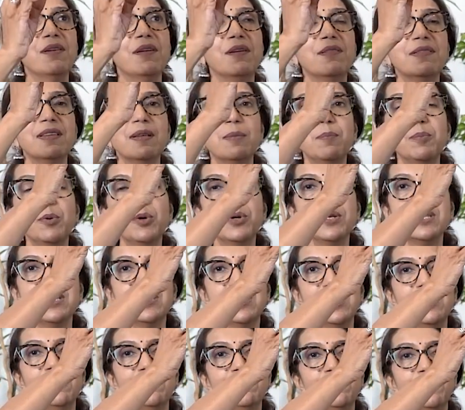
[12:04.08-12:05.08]
Suppose
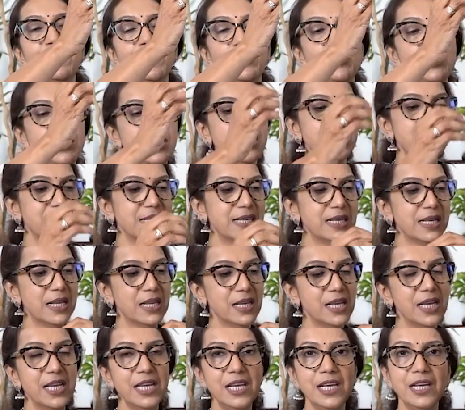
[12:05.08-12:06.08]
it fuses
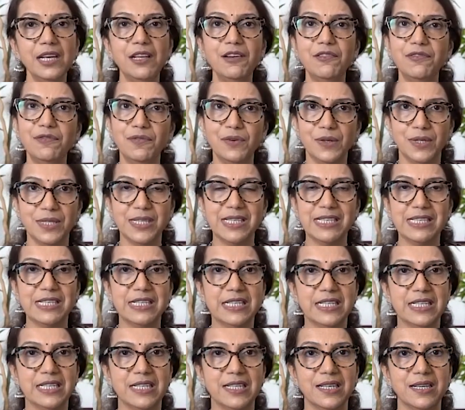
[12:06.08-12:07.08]
here
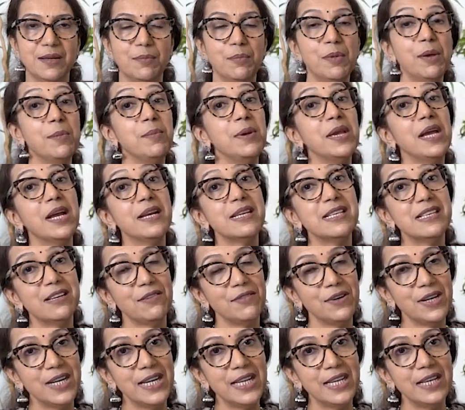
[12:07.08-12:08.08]
first, maybe at
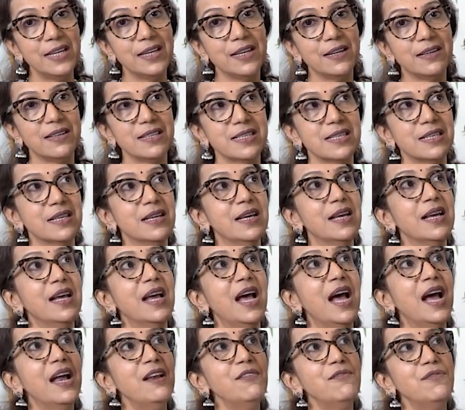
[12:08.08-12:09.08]
17 years,
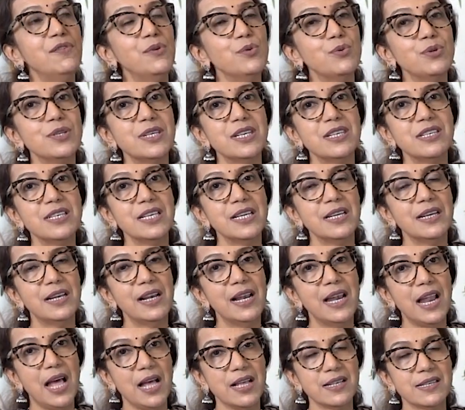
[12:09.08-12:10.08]
and fuses here
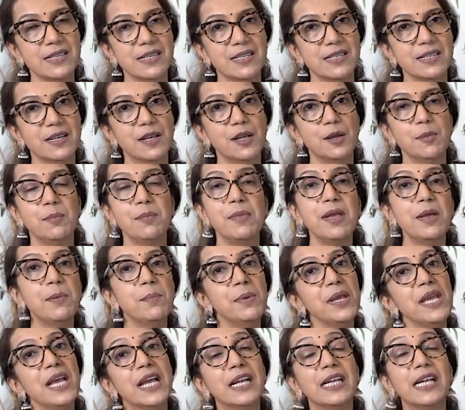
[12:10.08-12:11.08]
last,
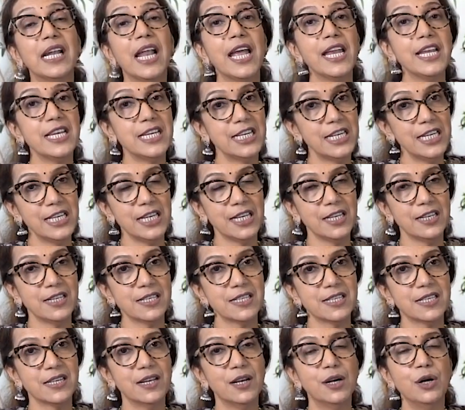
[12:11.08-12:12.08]
maybe at 19
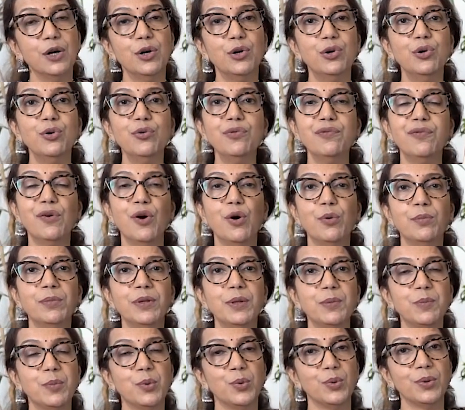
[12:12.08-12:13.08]
years, to form
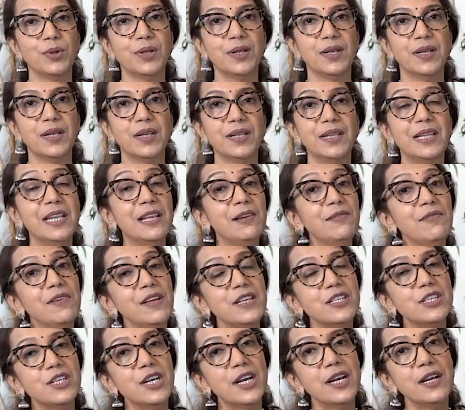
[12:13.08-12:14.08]
the bone. Then
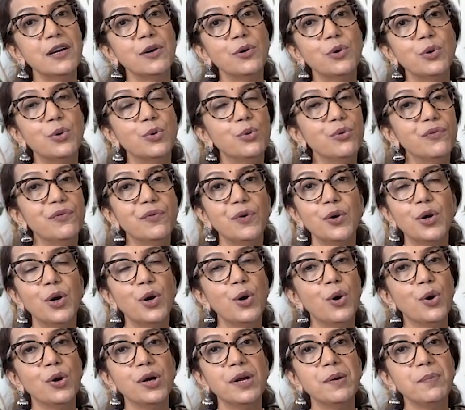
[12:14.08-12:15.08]
which end grew for a
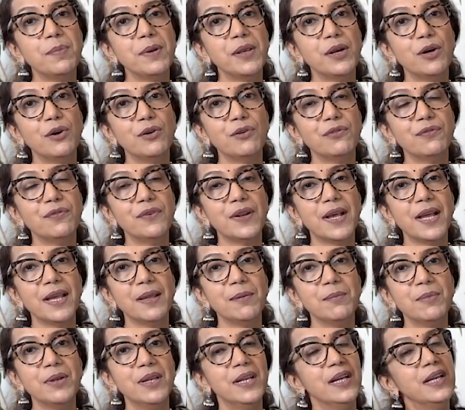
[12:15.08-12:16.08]
longer period of
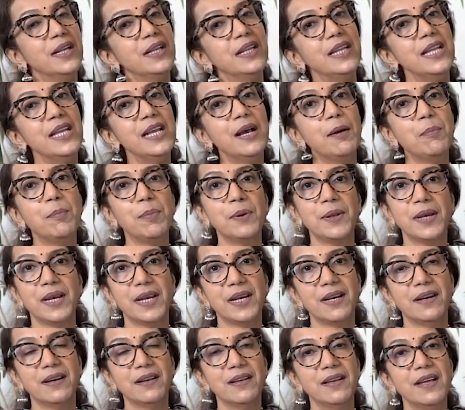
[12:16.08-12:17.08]
time? The upper
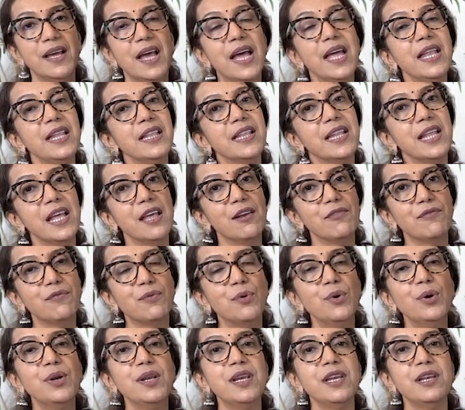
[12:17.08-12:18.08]
end. And
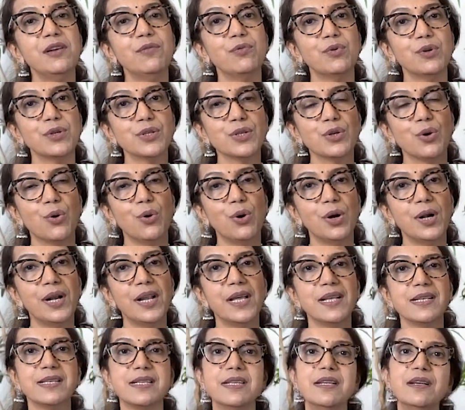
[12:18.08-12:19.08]
therefore it was called
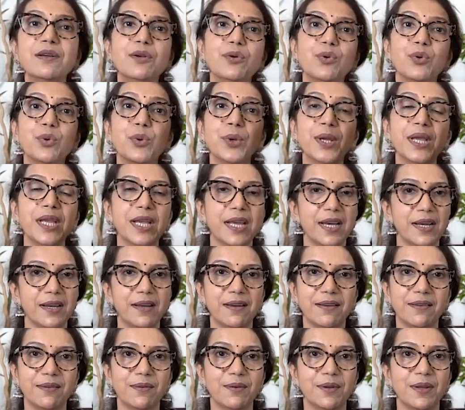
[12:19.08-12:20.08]
as the growing
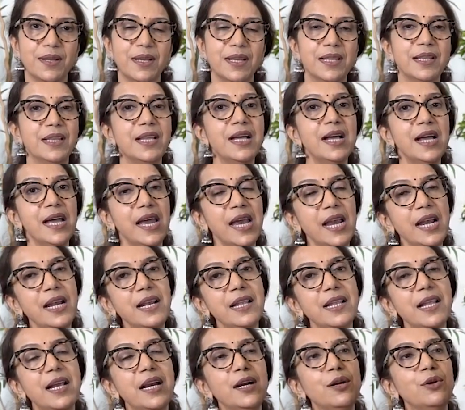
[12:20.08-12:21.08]
end. The
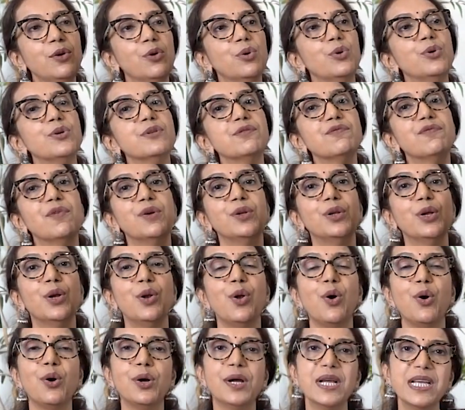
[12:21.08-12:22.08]
end that grows for the
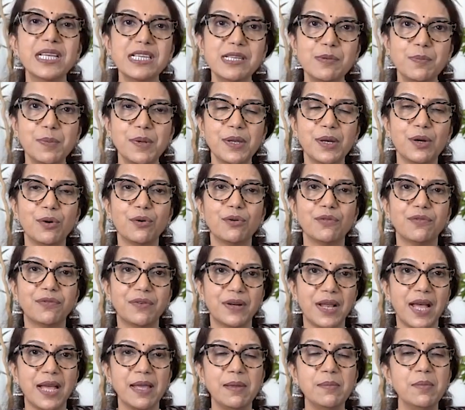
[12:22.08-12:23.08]
longest period of
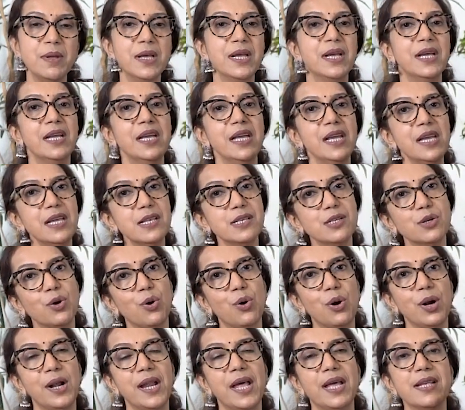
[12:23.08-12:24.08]
time is
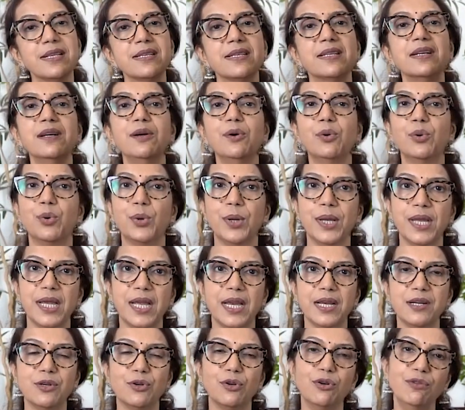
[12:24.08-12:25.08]
called as the growing
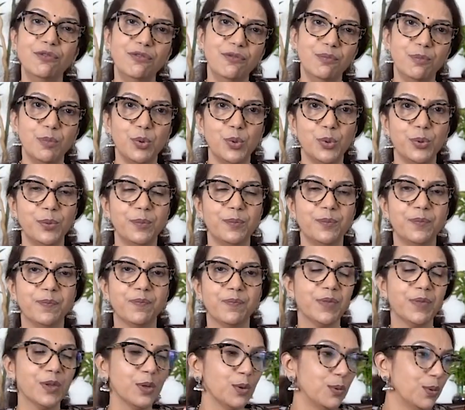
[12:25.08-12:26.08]
end of bone.
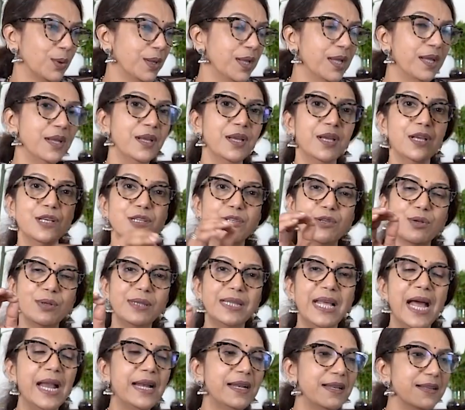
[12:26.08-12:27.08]
Okay, so
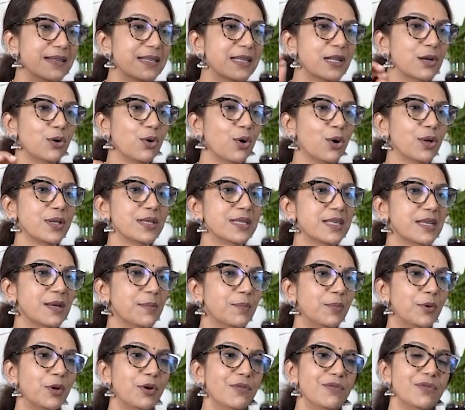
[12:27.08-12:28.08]
that is the
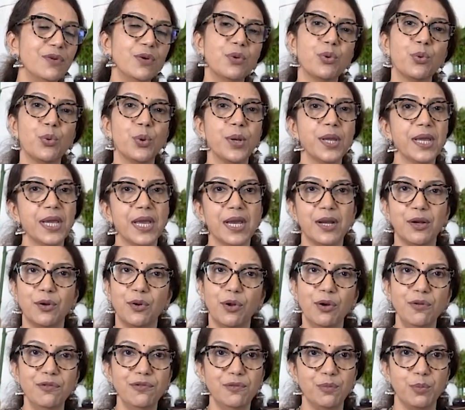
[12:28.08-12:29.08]
concept of growing end
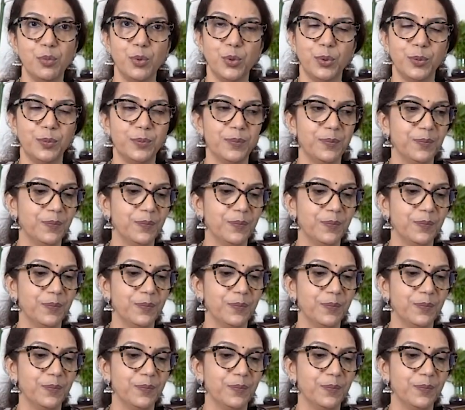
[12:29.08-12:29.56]
of bone.